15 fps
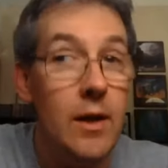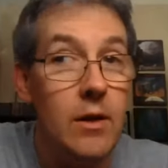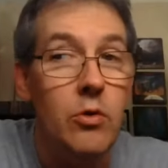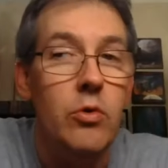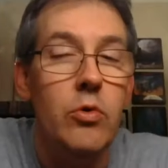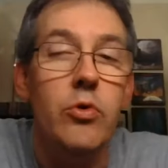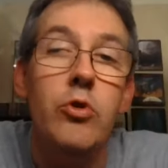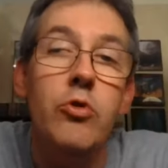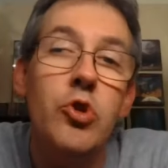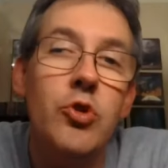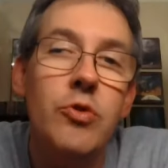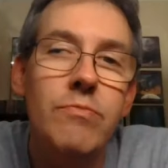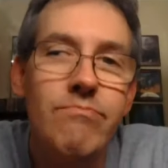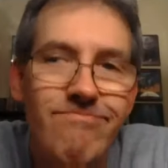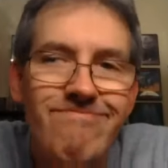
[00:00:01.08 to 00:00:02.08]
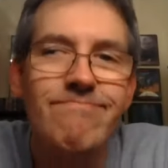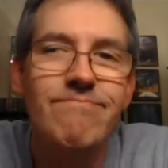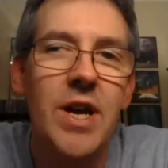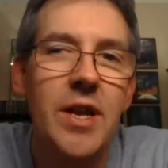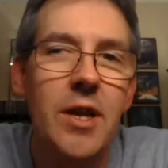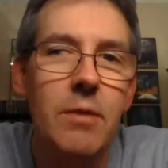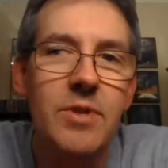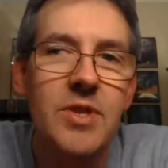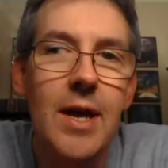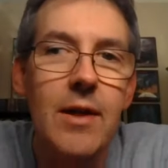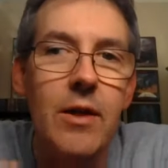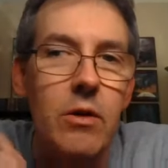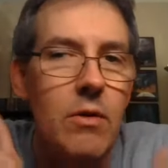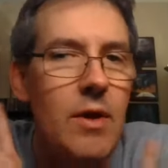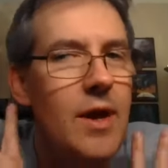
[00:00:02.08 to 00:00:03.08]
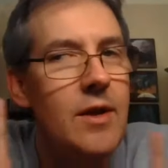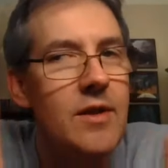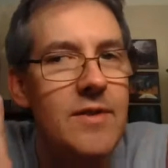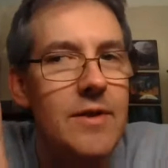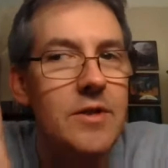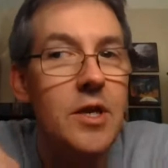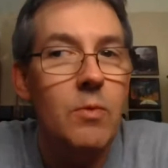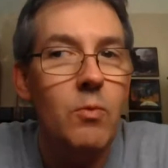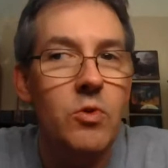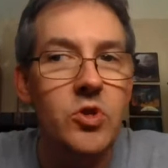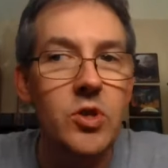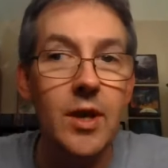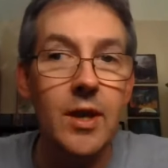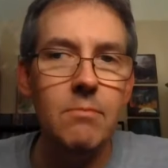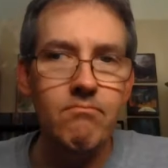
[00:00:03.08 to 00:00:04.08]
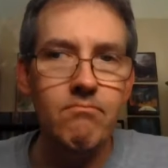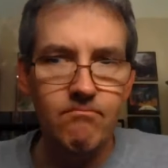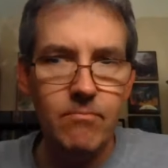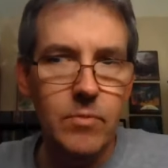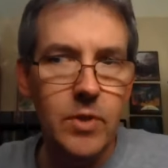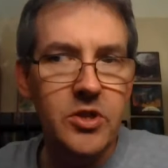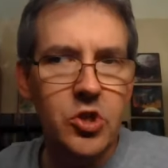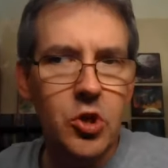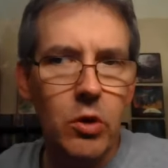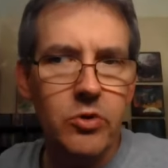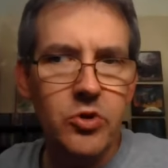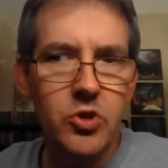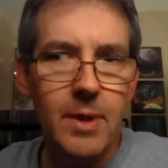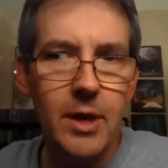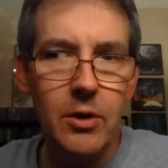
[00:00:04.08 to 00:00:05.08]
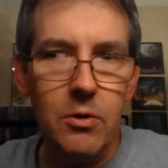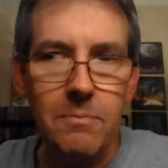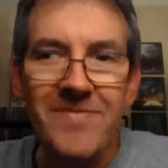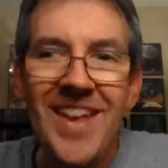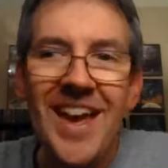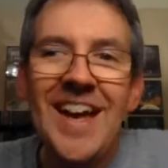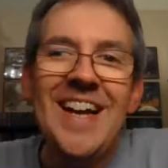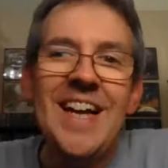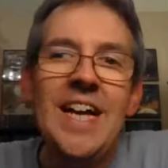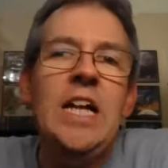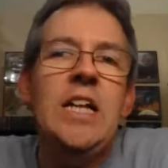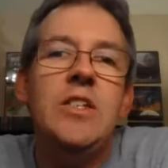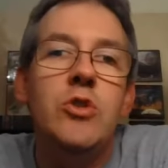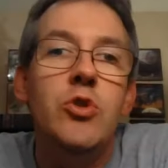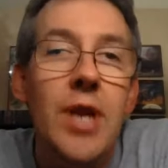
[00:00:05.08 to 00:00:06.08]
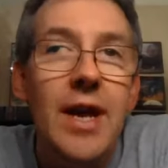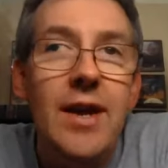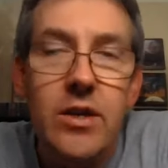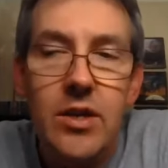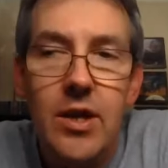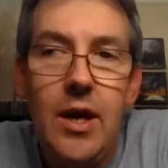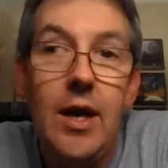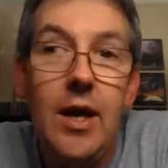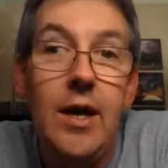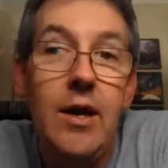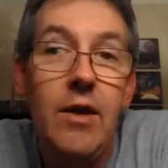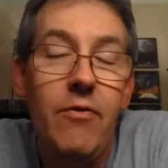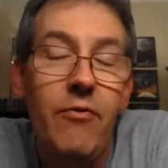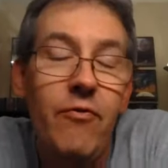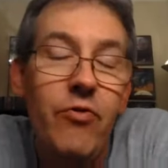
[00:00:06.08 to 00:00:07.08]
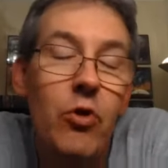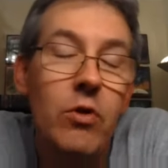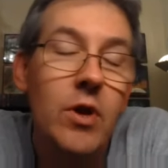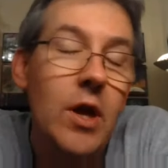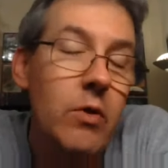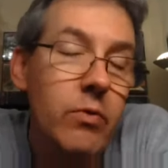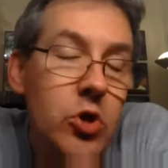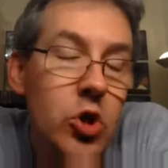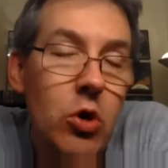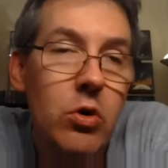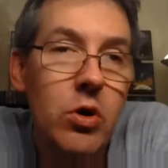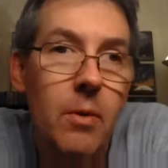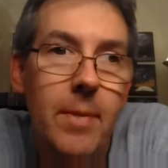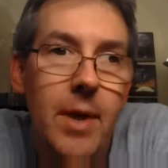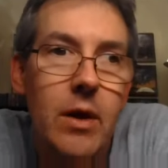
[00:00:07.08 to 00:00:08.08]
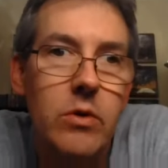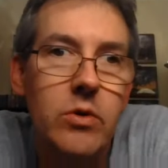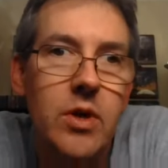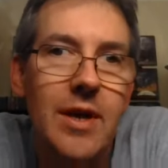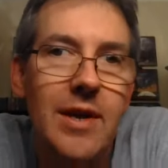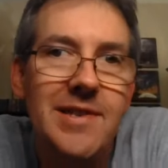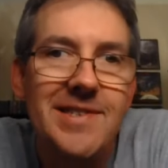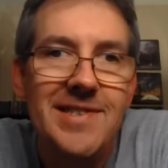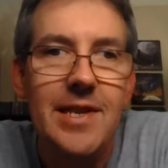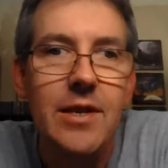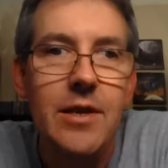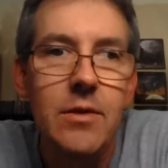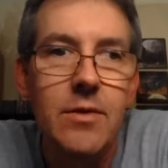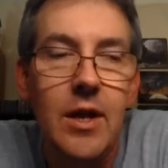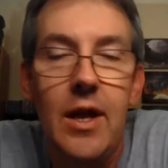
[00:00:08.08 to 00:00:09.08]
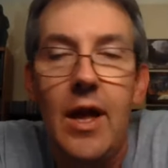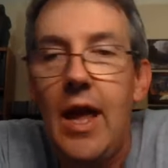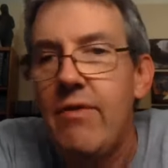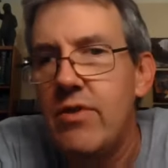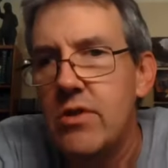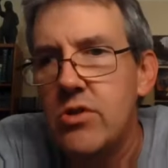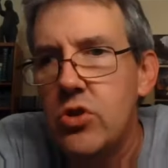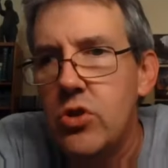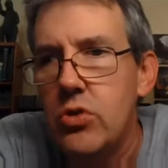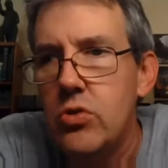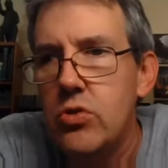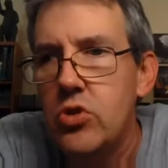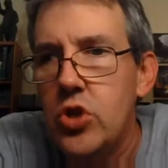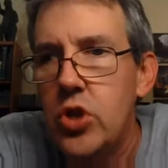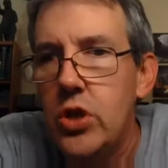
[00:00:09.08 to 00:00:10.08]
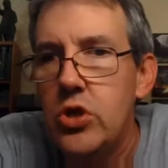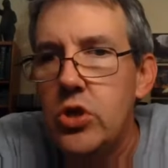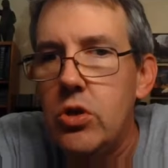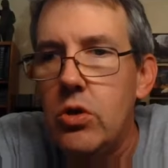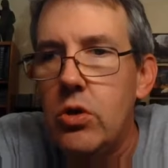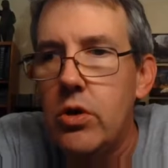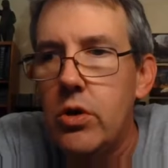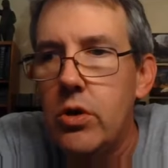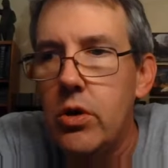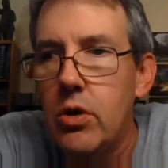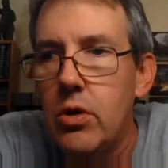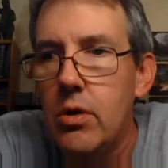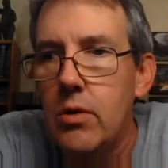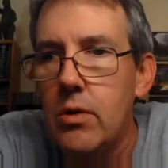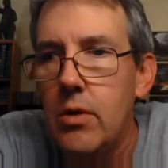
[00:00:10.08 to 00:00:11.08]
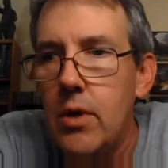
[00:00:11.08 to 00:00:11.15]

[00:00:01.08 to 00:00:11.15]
Hello, YouTube. My name is Alan, and it's that time once again. Let's talk some metal. Tonight, I thought I would talk about a scene that I haven't touched on